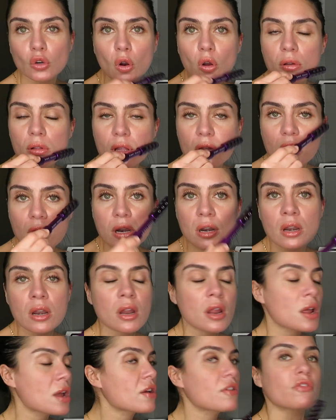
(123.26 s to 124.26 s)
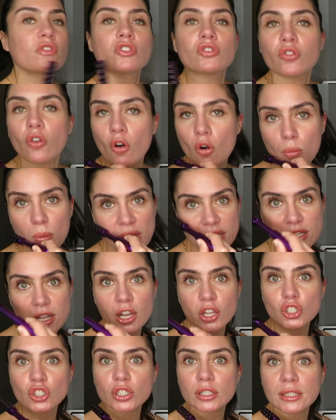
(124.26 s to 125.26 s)
roller before
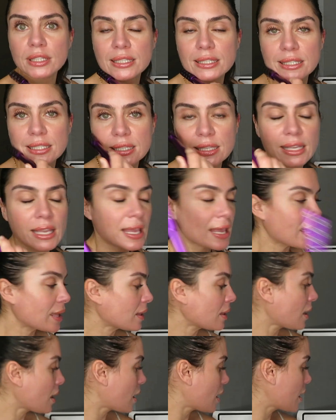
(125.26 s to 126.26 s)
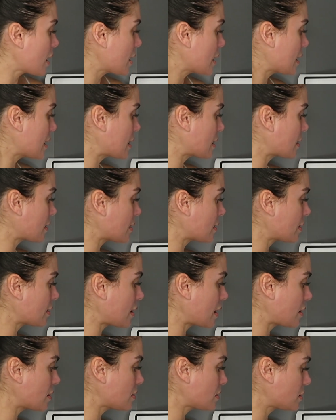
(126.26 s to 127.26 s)
massaging the skin. It
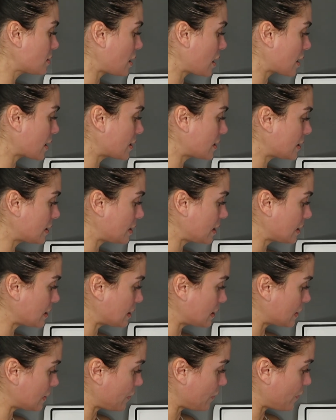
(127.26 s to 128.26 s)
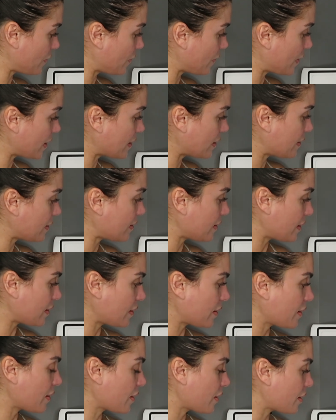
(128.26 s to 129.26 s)
doesn't fit
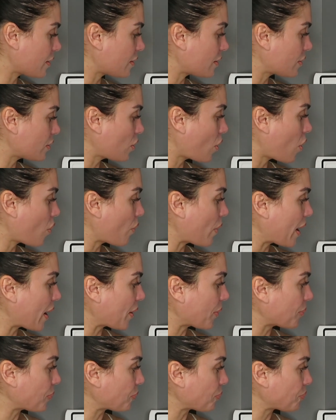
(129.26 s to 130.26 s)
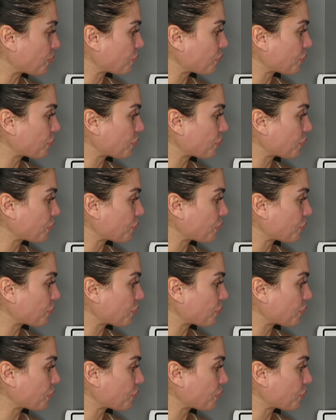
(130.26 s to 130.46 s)
in here, no way.